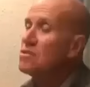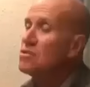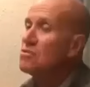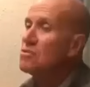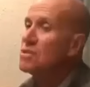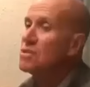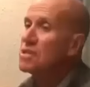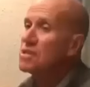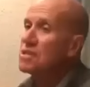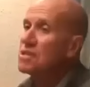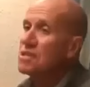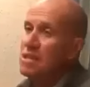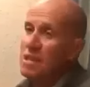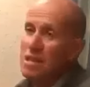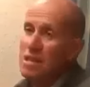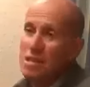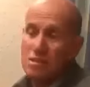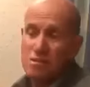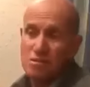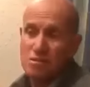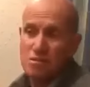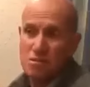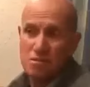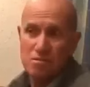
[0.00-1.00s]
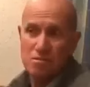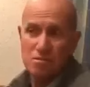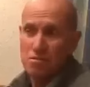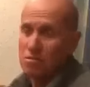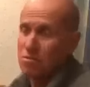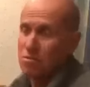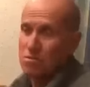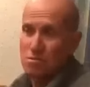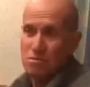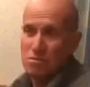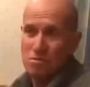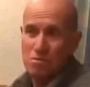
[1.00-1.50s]
during a
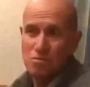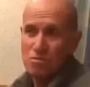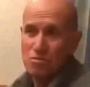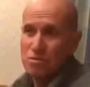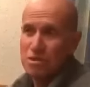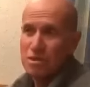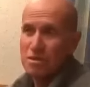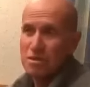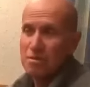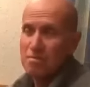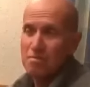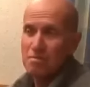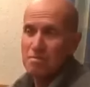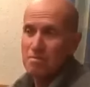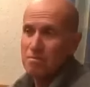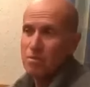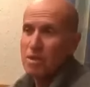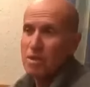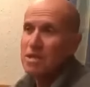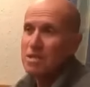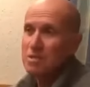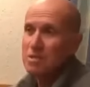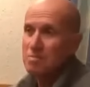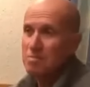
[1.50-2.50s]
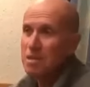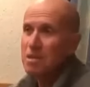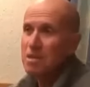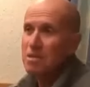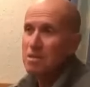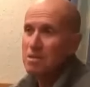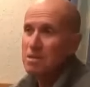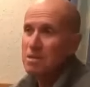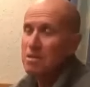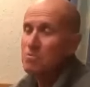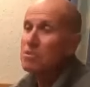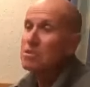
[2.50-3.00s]
two, three weeks
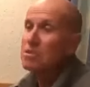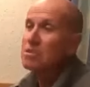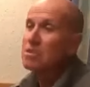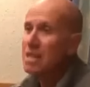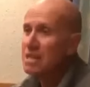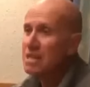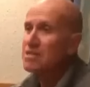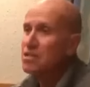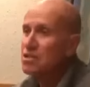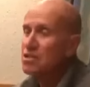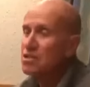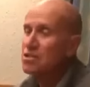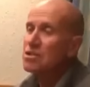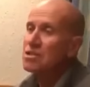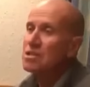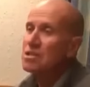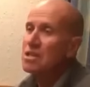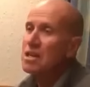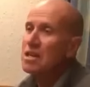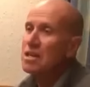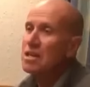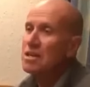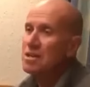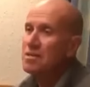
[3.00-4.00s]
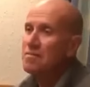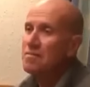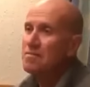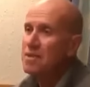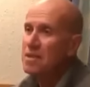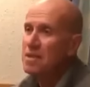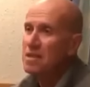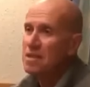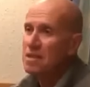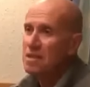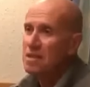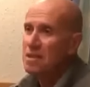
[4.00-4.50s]
period, they would drench the Sahara.
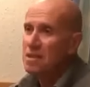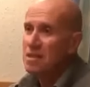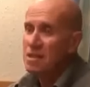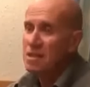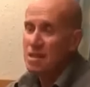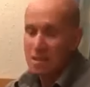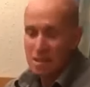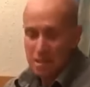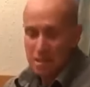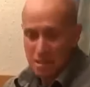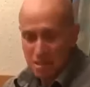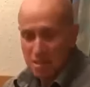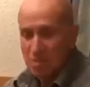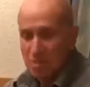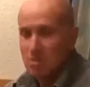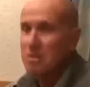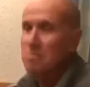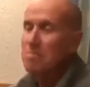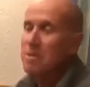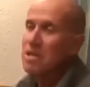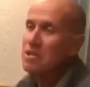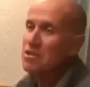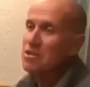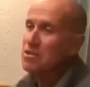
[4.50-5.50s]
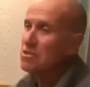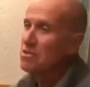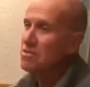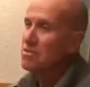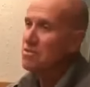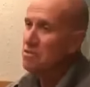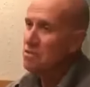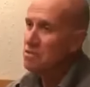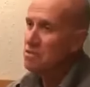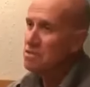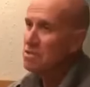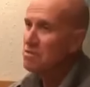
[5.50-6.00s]
And in the depressions,
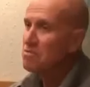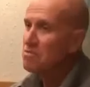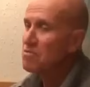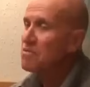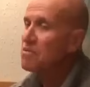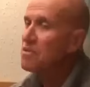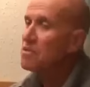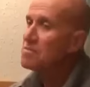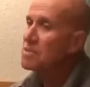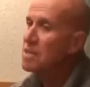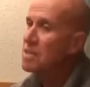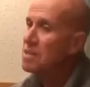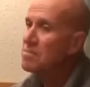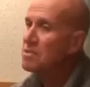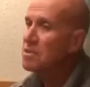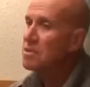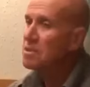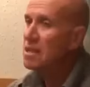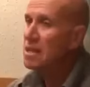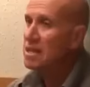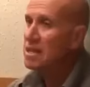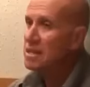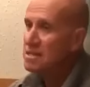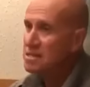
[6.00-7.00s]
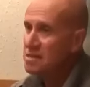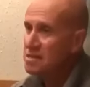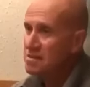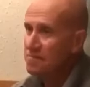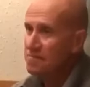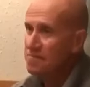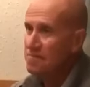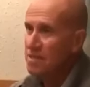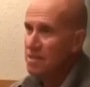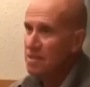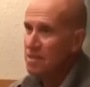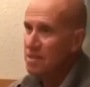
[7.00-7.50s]
of course, they would form temporary lakes.
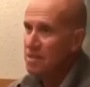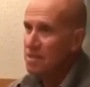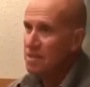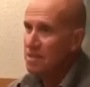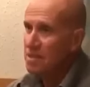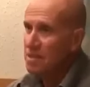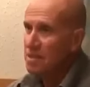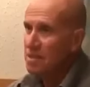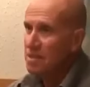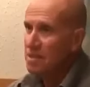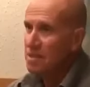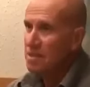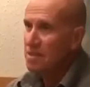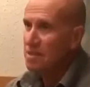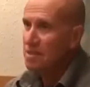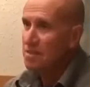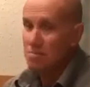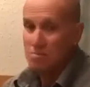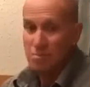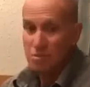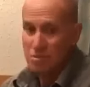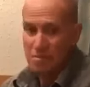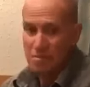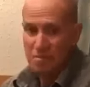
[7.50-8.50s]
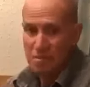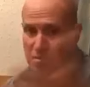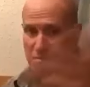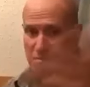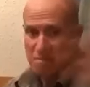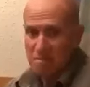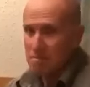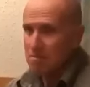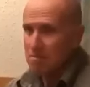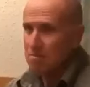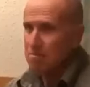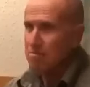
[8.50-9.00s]
It's
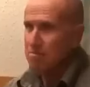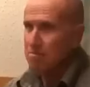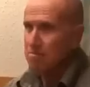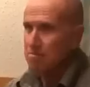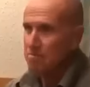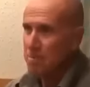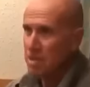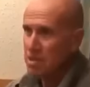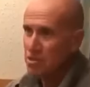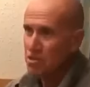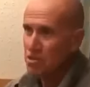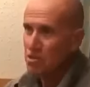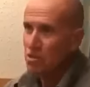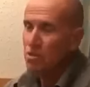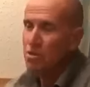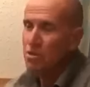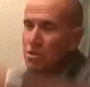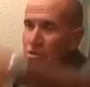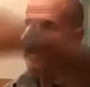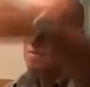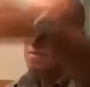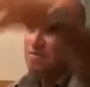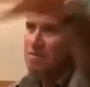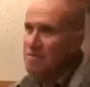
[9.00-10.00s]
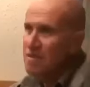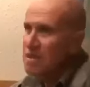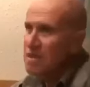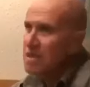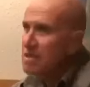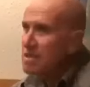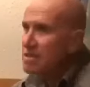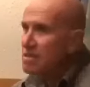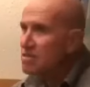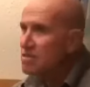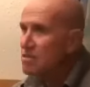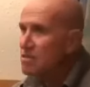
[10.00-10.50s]
beautiful pastoral
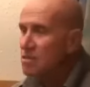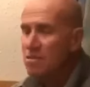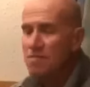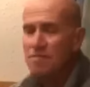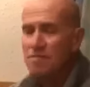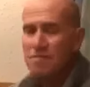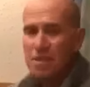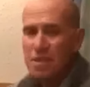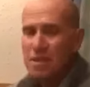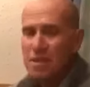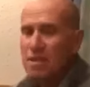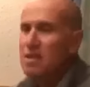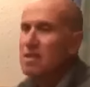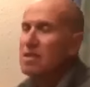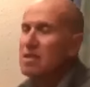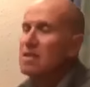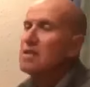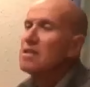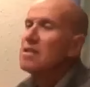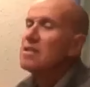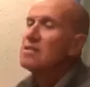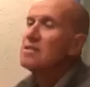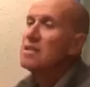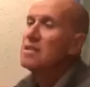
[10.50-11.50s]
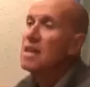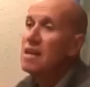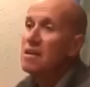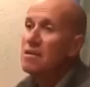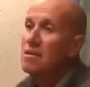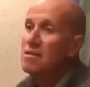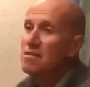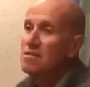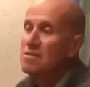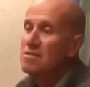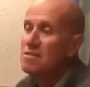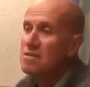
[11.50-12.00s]
field, you know.
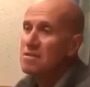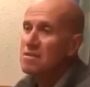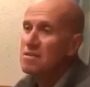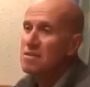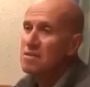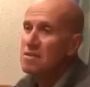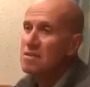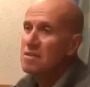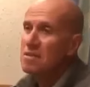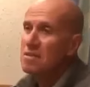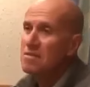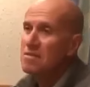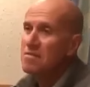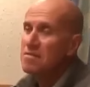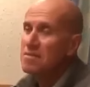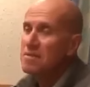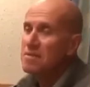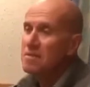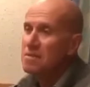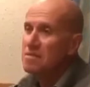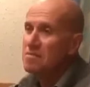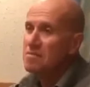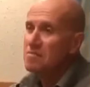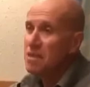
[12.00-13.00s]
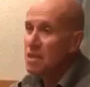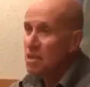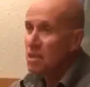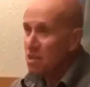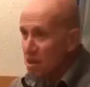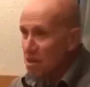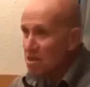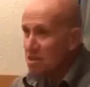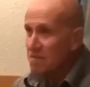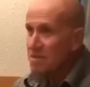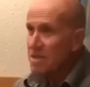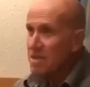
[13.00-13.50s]
Now,
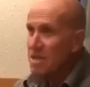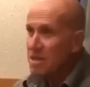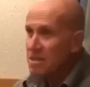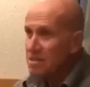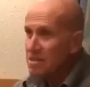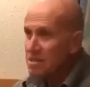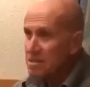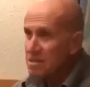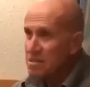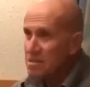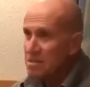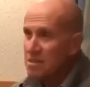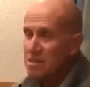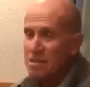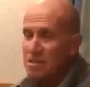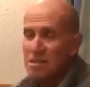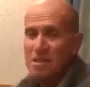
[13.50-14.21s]
because of that,